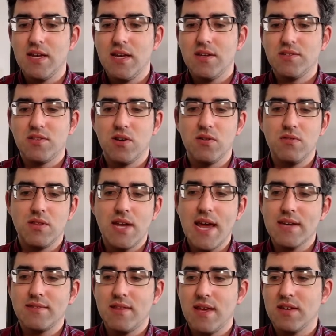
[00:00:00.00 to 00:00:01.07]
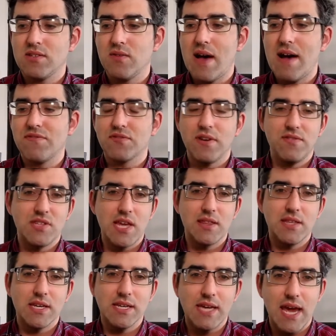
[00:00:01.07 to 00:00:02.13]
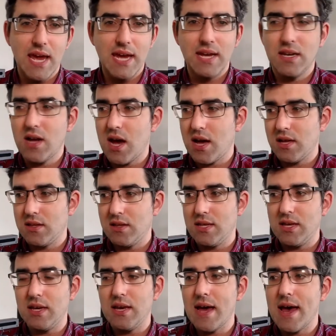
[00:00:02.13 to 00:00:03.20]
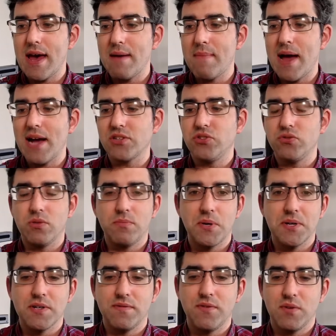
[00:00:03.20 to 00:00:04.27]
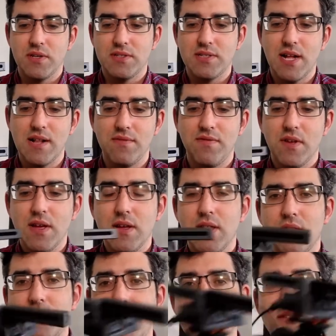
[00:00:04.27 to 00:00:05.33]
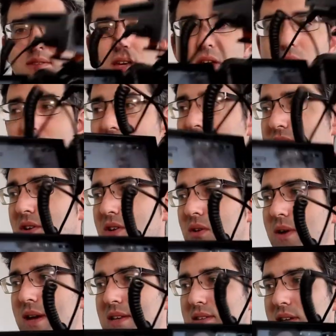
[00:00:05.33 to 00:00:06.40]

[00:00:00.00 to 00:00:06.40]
So the next thing, so after I've set the gain on the actual microphone itself, the next thing you want to do is